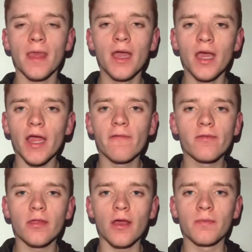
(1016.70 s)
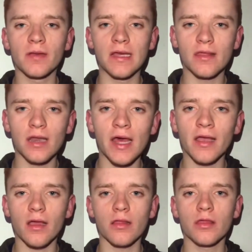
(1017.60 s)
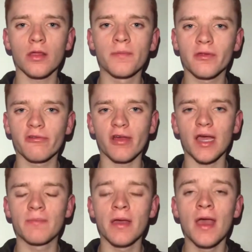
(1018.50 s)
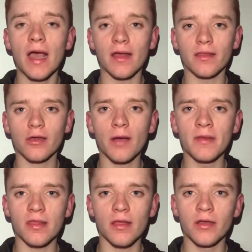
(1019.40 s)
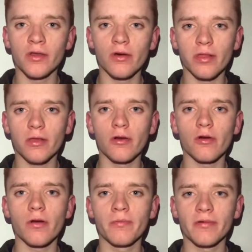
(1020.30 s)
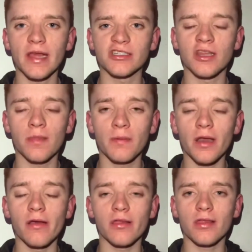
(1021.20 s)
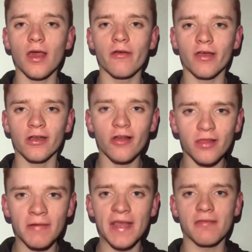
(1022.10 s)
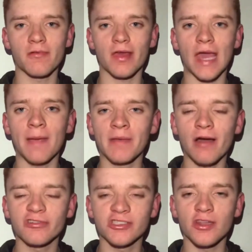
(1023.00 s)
If so, please like, subscribe, and comment down your score predictions below. So, cannot wait for the game now. Should